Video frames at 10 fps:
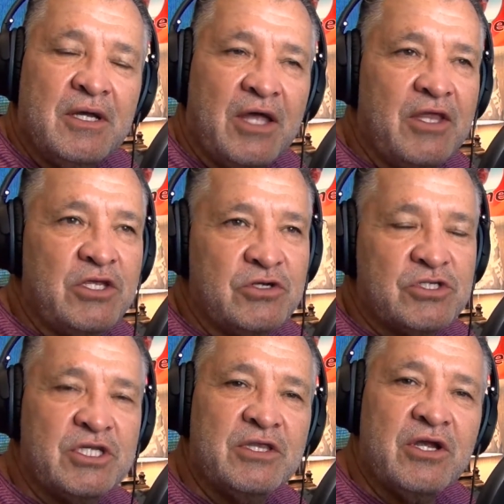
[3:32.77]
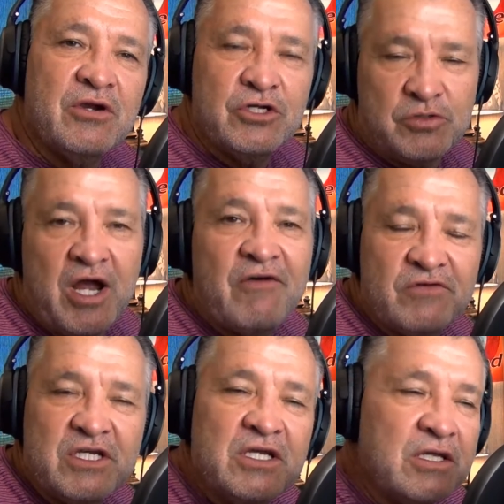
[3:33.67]
And then you're sitting there in
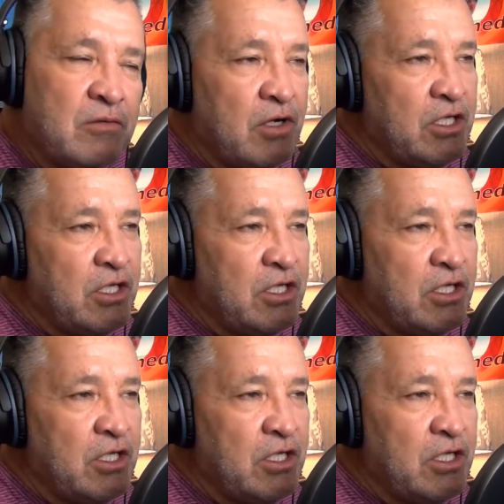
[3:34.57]
traffic anyway,